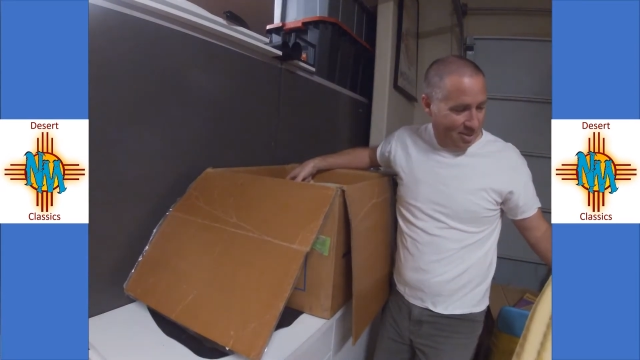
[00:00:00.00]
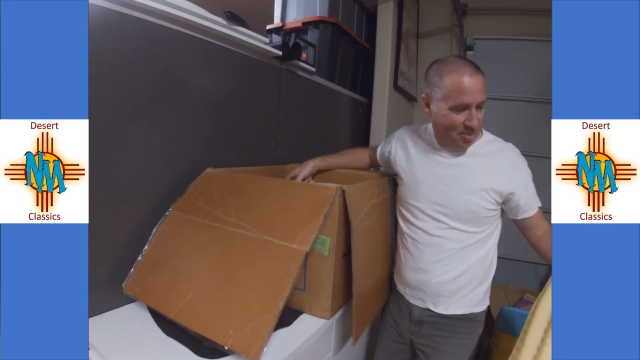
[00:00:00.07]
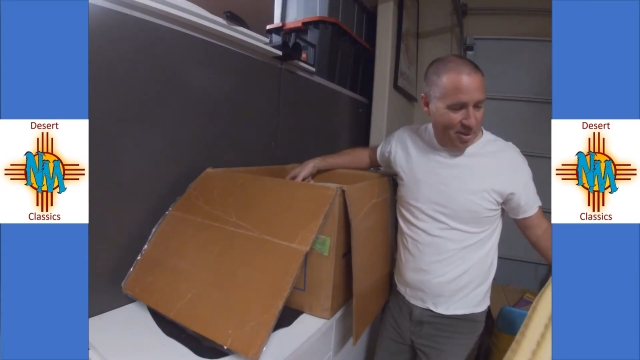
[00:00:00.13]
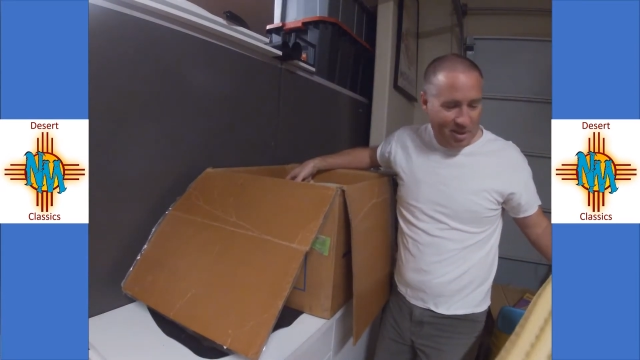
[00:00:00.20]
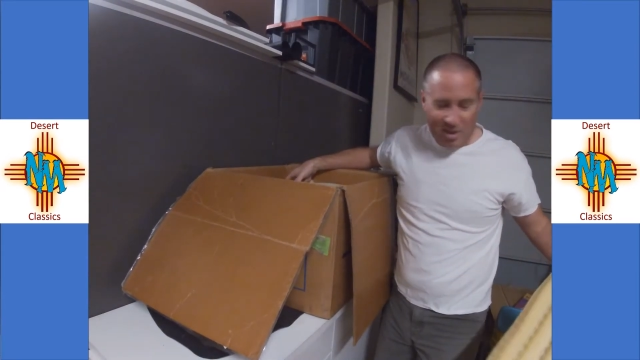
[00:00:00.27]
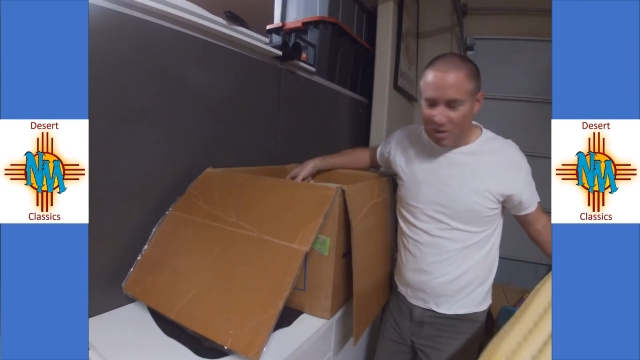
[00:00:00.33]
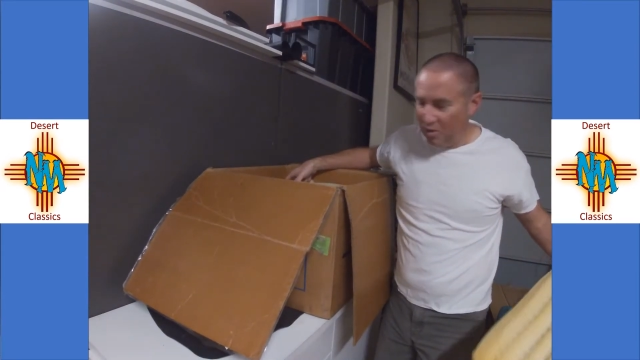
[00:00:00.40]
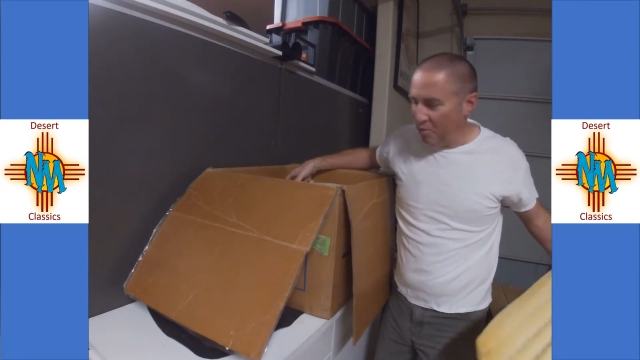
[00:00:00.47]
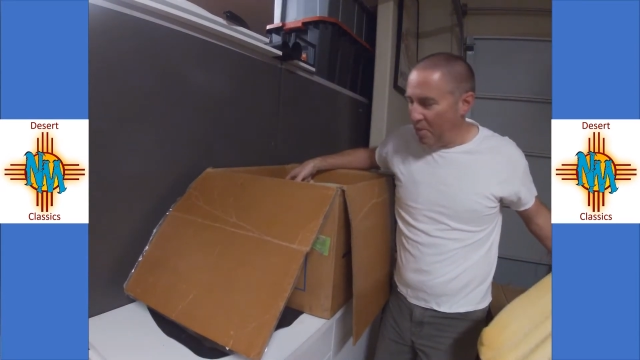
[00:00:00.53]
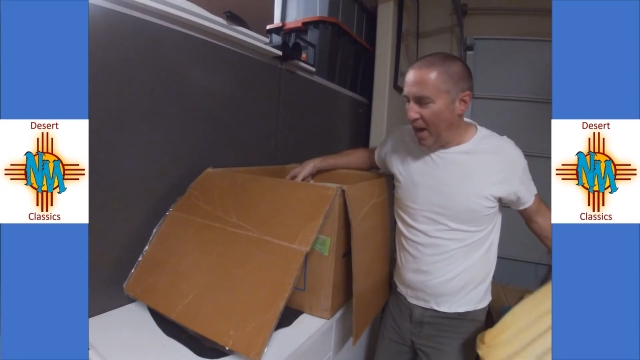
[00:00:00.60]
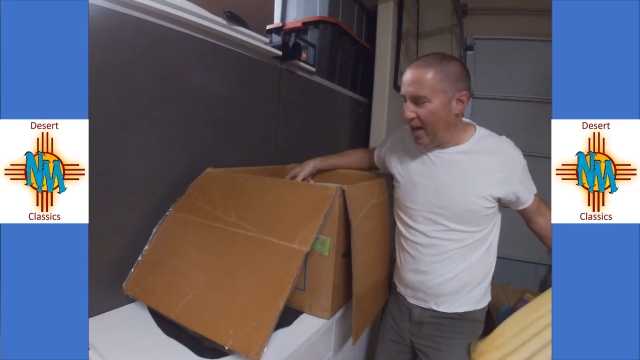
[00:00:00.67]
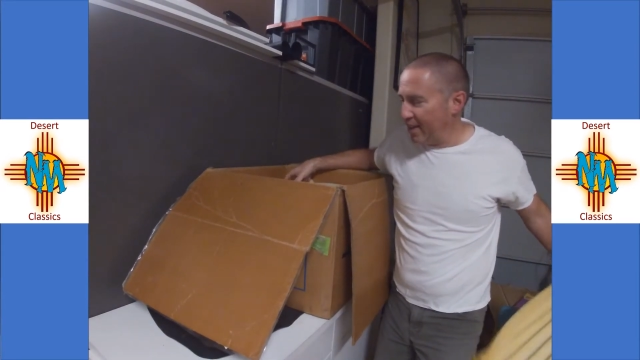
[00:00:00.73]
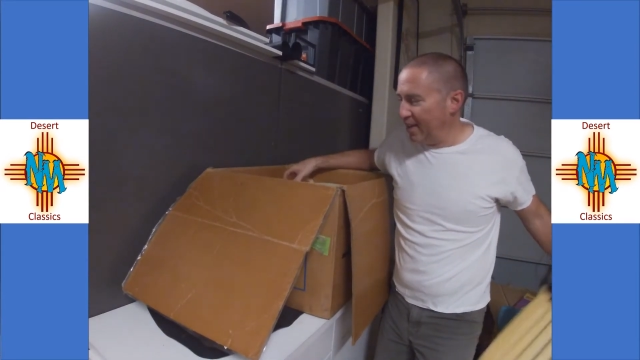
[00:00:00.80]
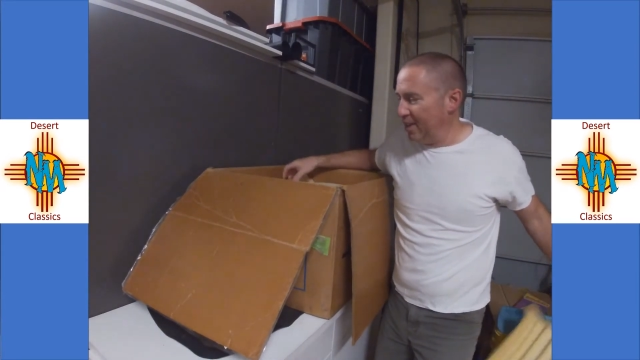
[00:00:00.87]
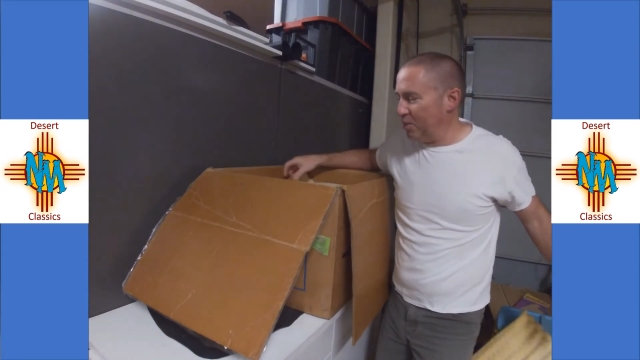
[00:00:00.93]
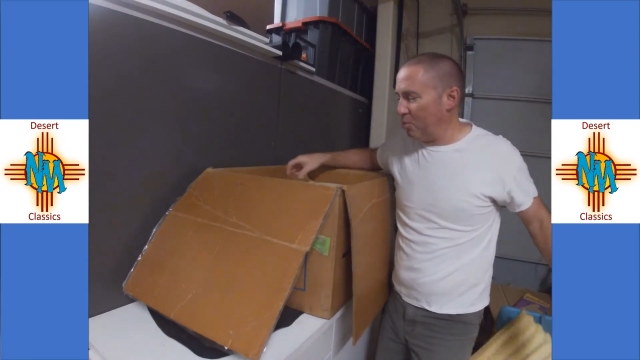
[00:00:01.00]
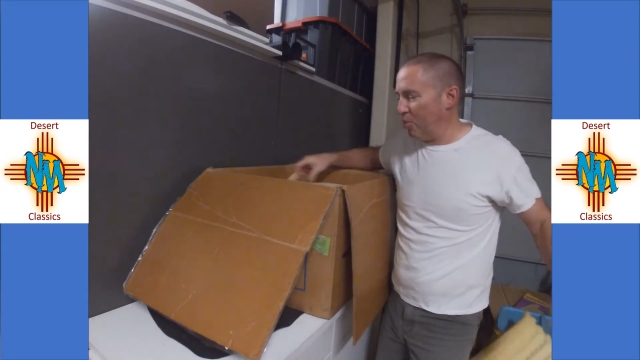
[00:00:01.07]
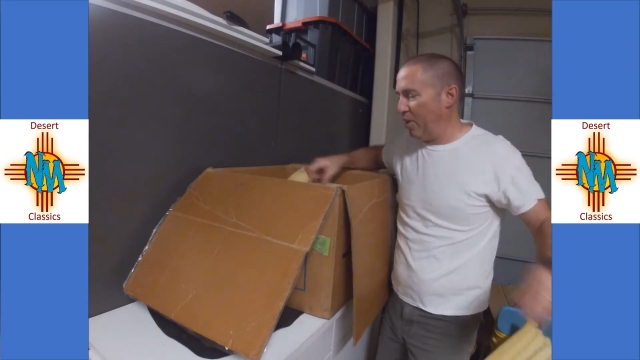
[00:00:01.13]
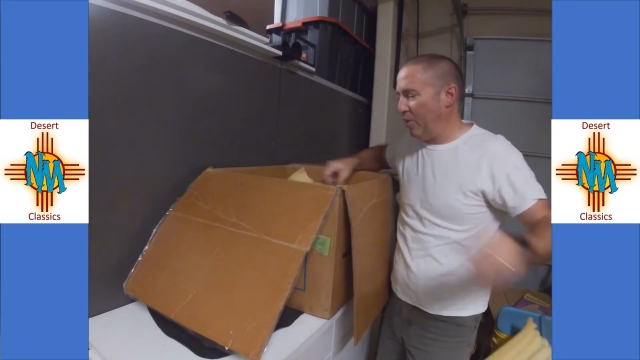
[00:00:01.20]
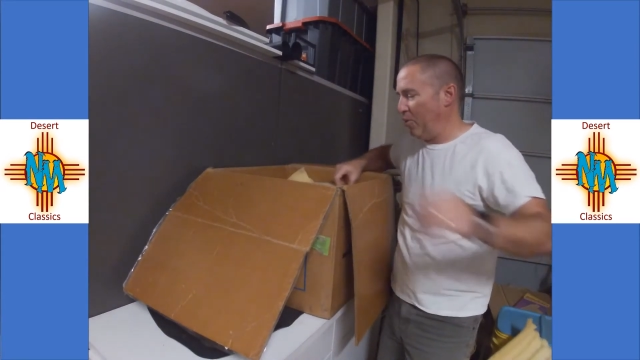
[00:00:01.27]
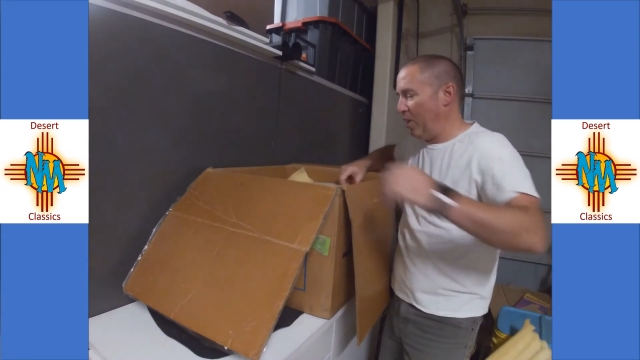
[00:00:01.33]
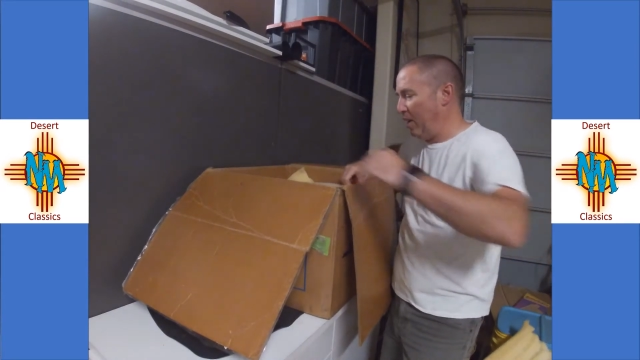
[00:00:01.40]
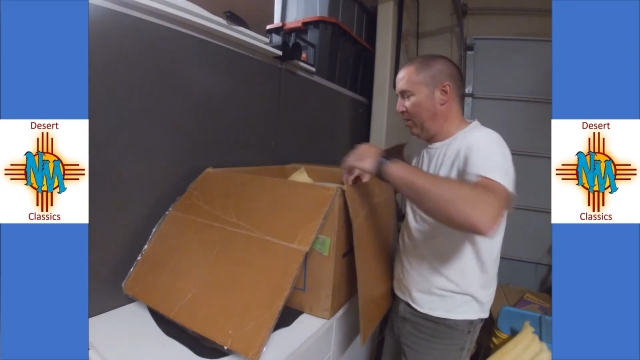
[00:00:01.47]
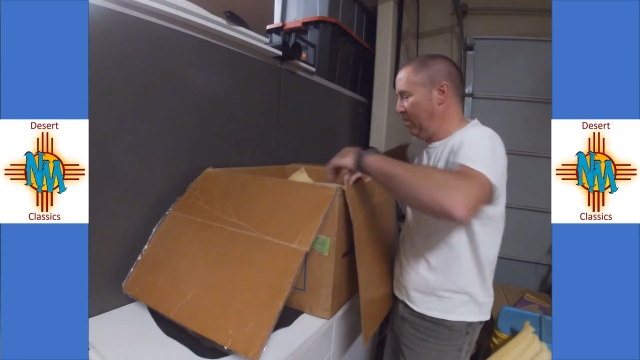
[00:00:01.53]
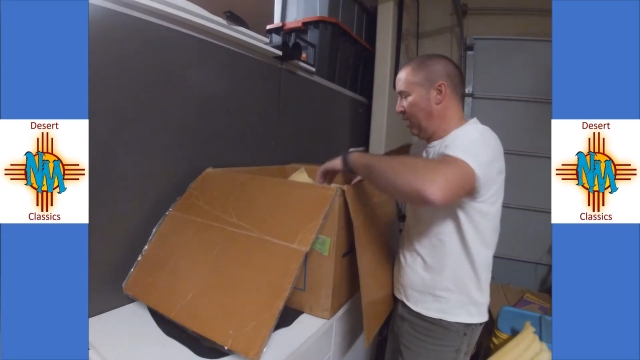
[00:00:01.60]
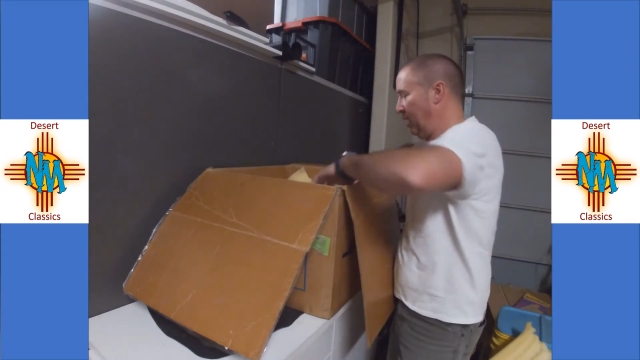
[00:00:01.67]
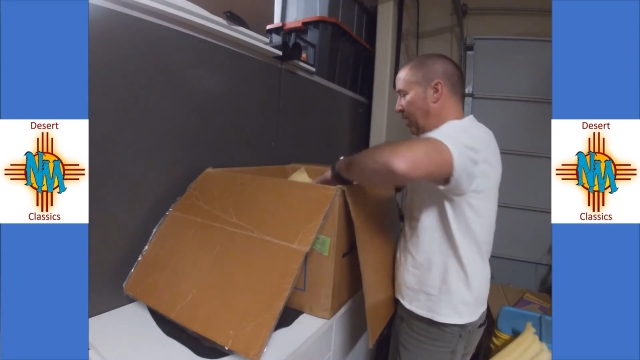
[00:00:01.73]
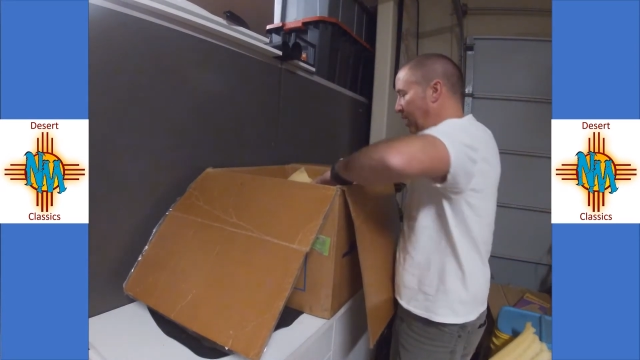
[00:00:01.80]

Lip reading: appears to have packed these pretty well.